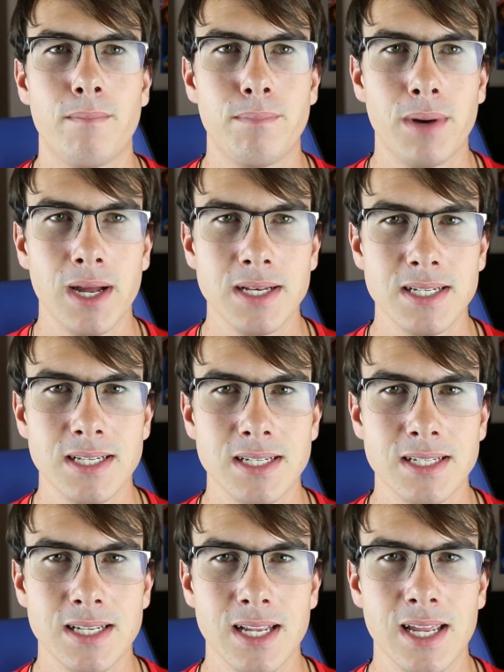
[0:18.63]
But
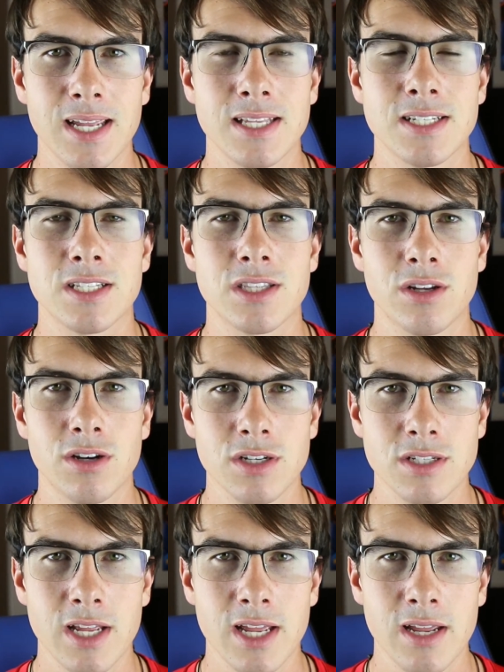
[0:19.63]
today is
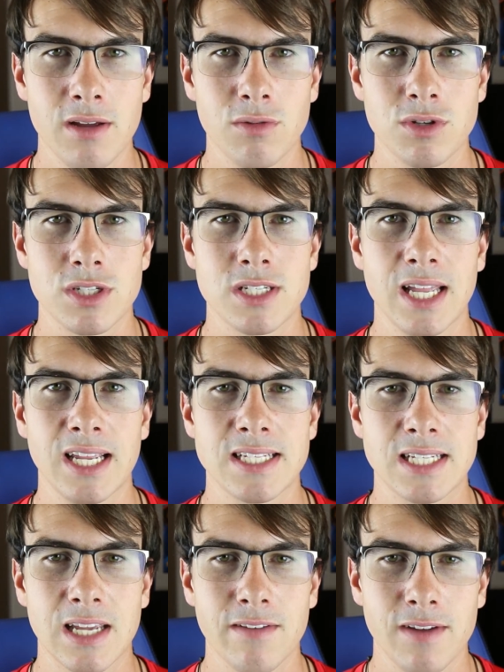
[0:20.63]
Thursday, which is
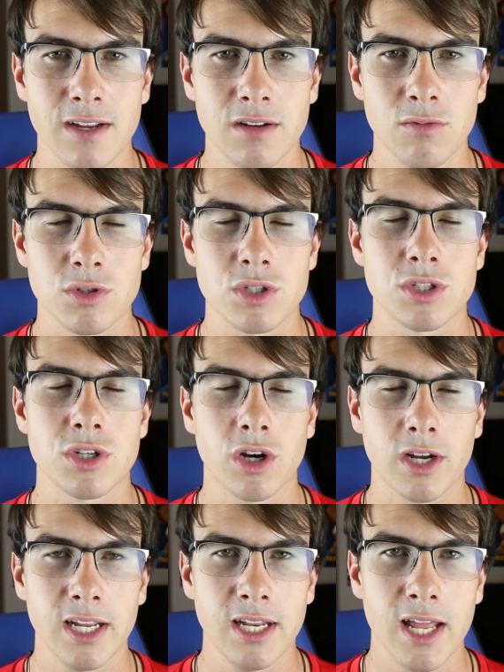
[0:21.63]
Thanksgiving, which is
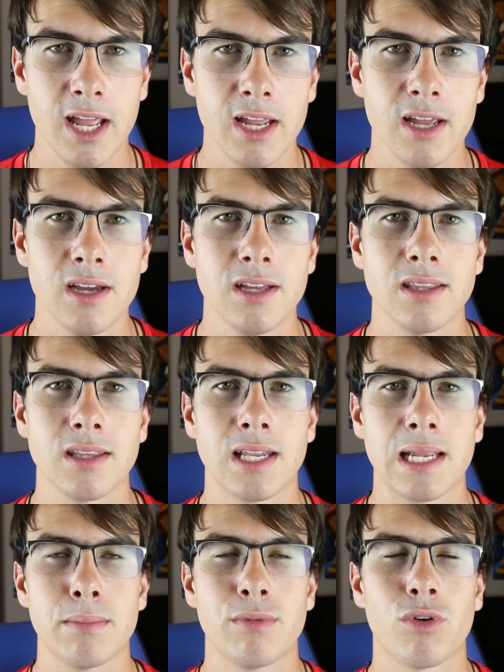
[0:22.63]
Turkey Day, the
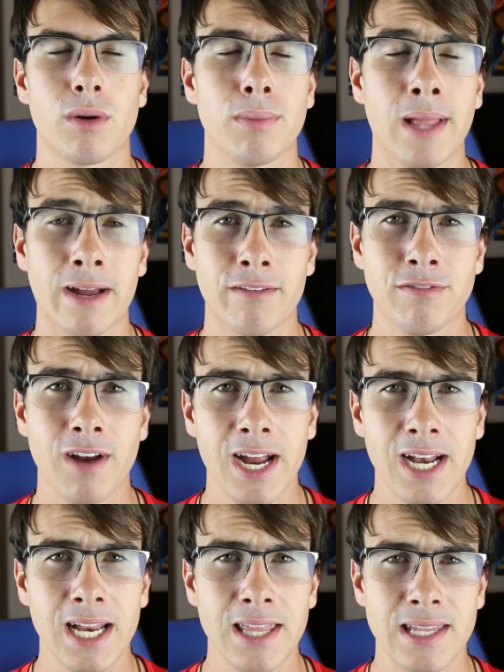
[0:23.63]
day before Black
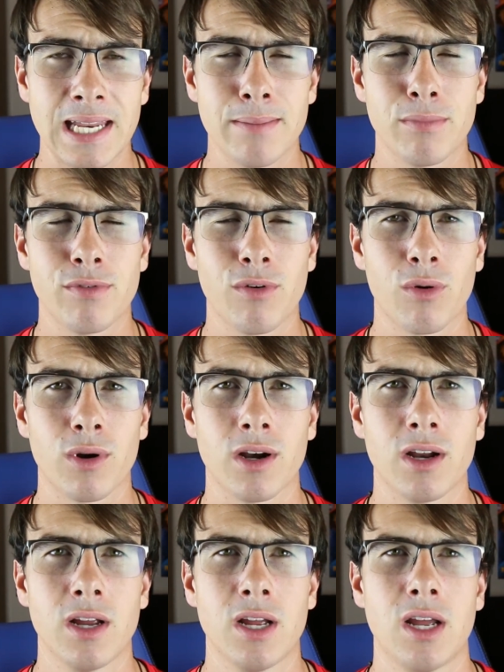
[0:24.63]
Friday, the day
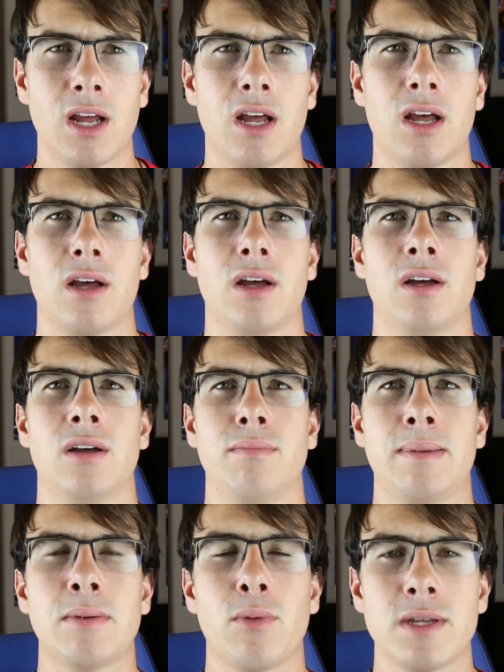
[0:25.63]
before um, people